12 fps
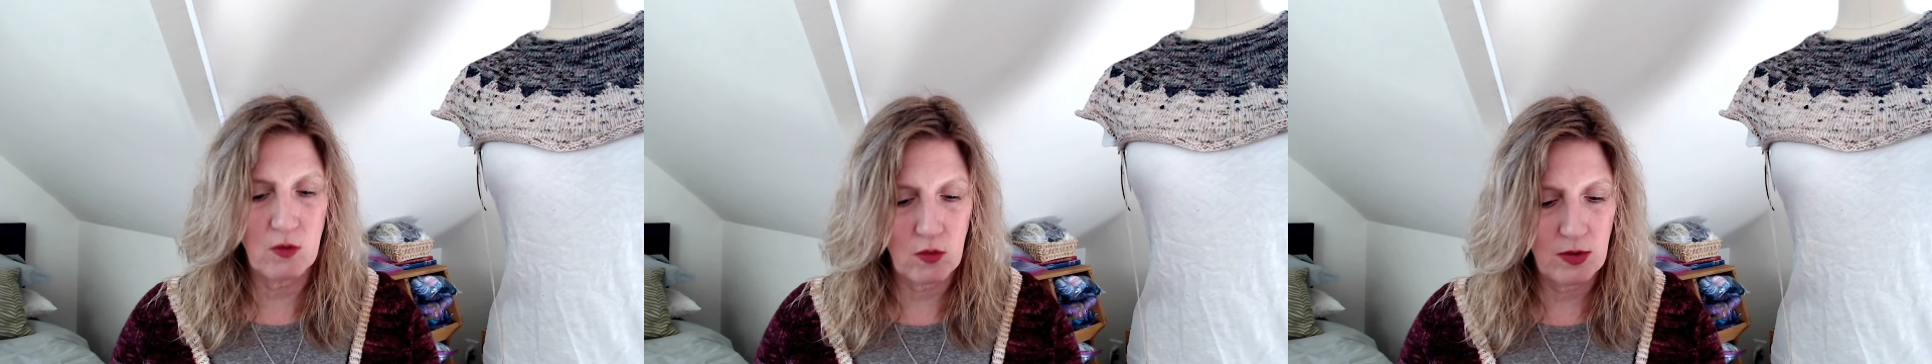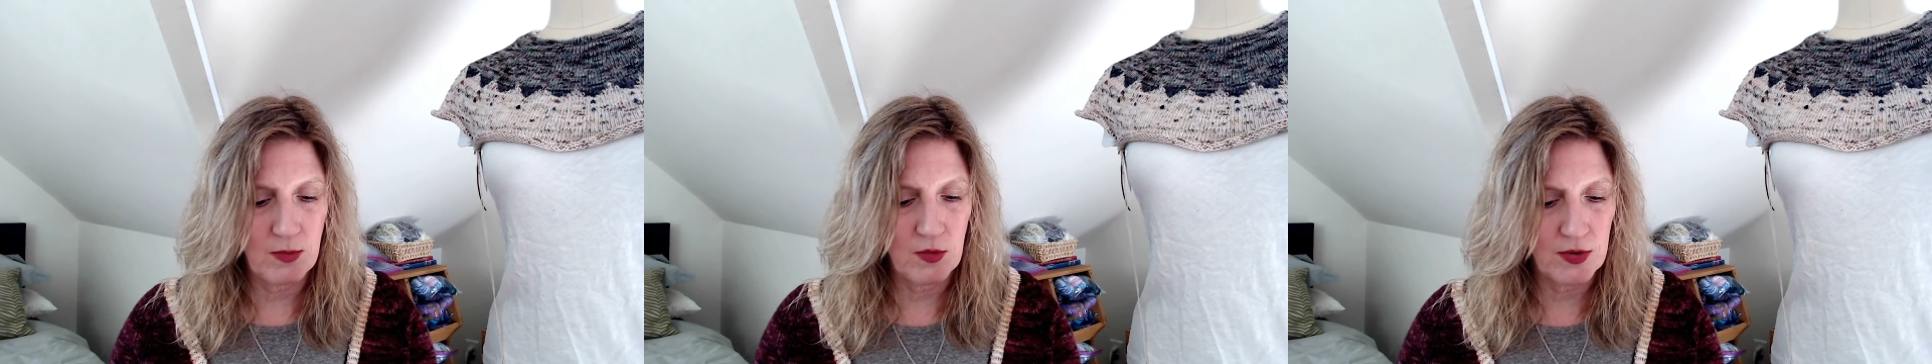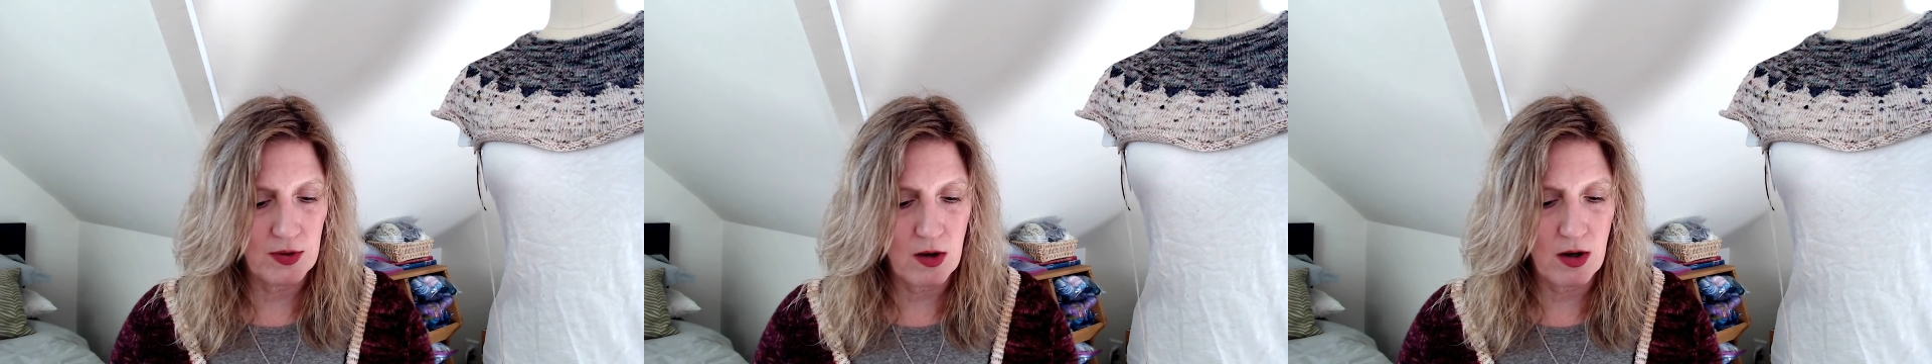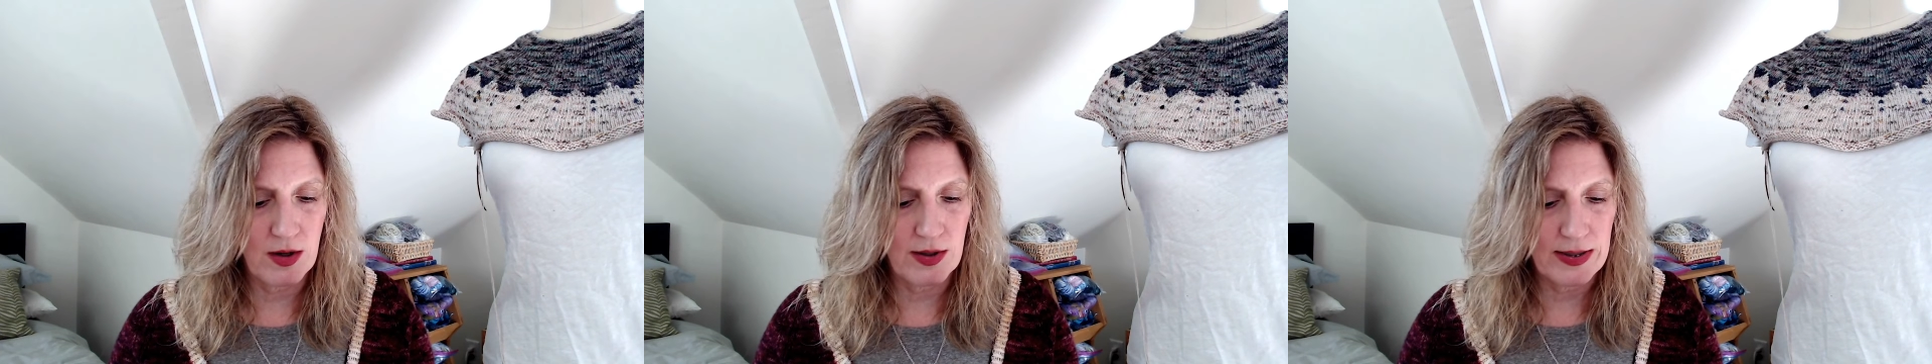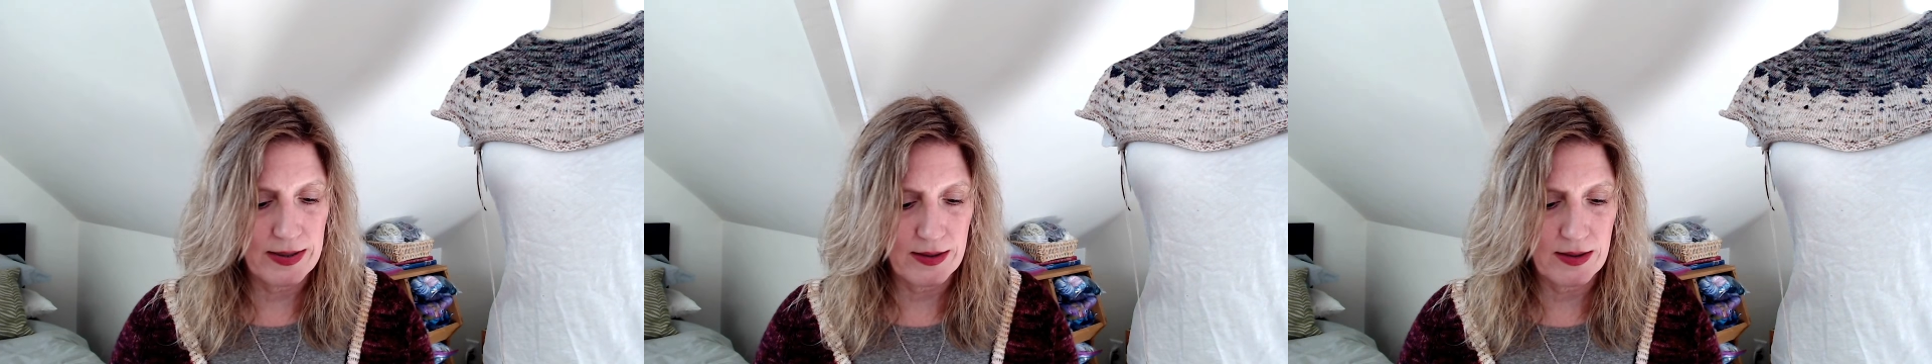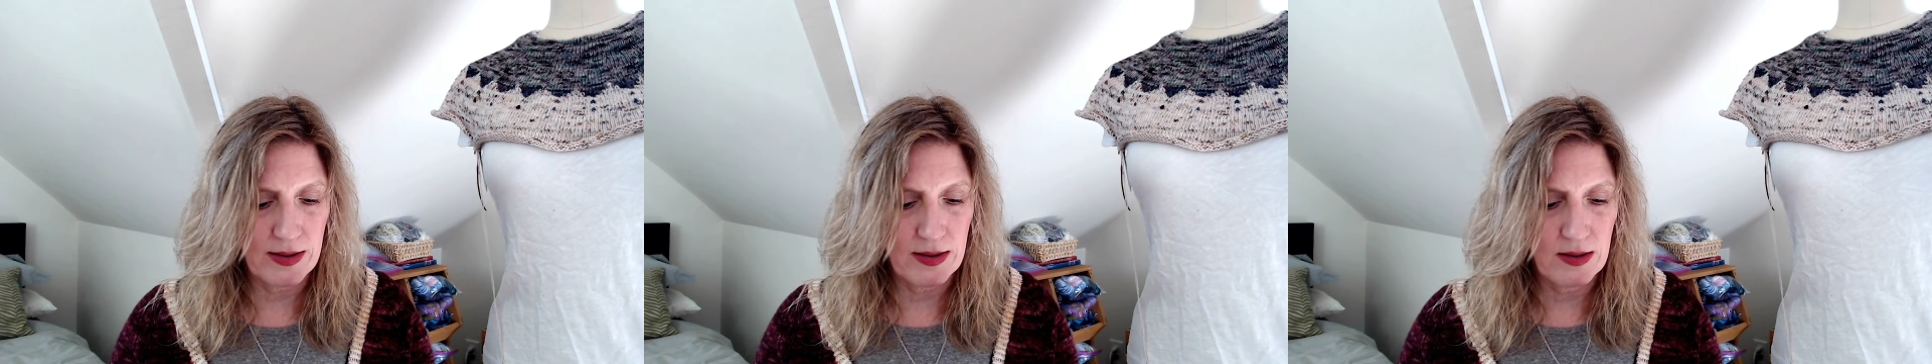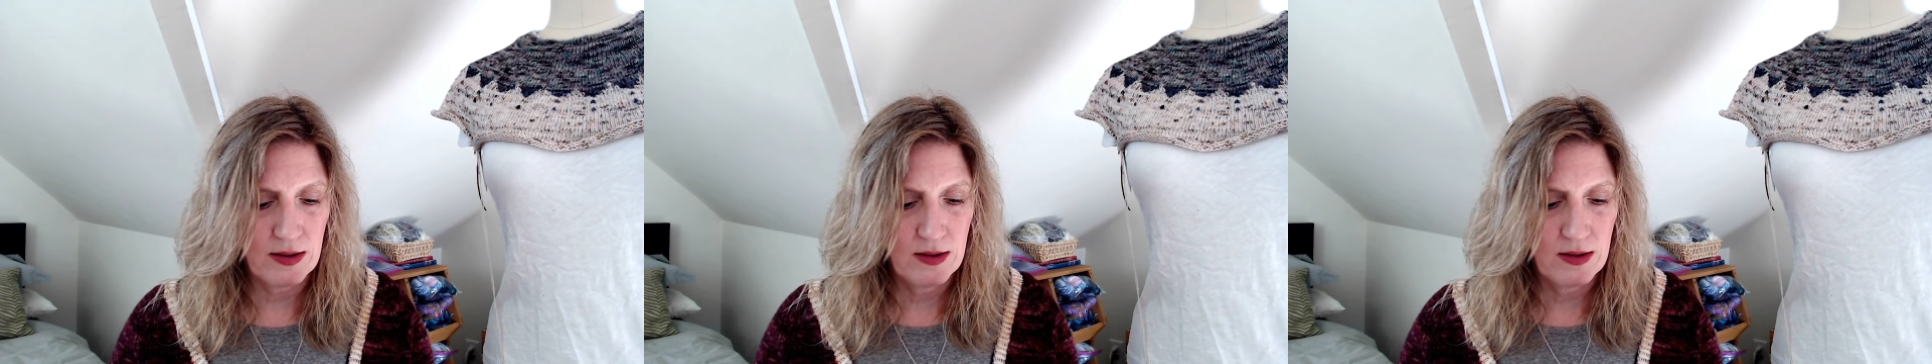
Cormo yarn in